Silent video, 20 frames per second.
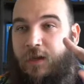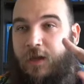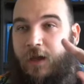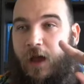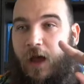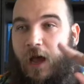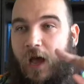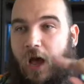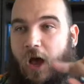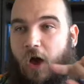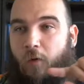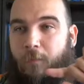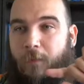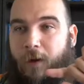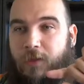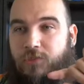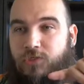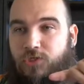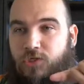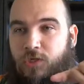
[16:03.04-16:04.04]
how
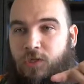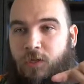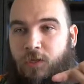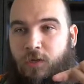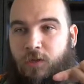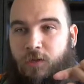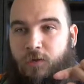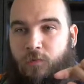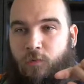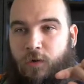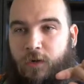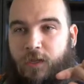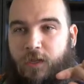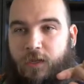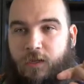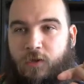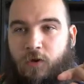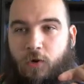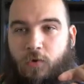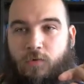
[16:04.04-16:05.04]
much we're
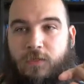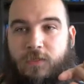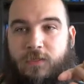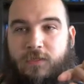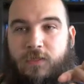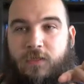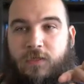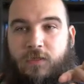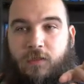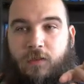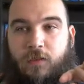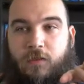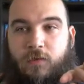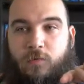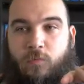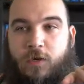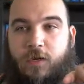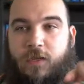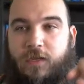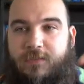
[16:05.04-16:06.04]
going
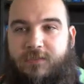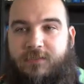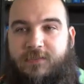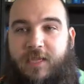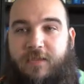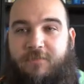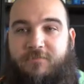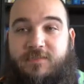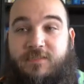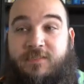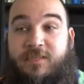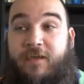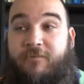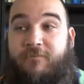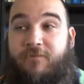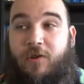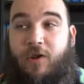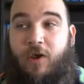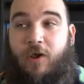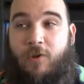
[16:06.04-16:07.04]
to save
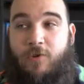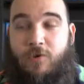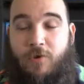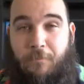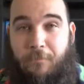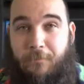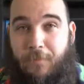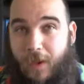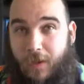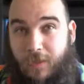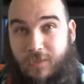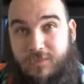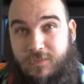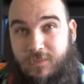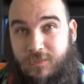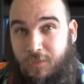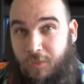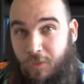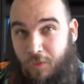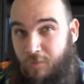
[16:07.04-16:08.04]
$700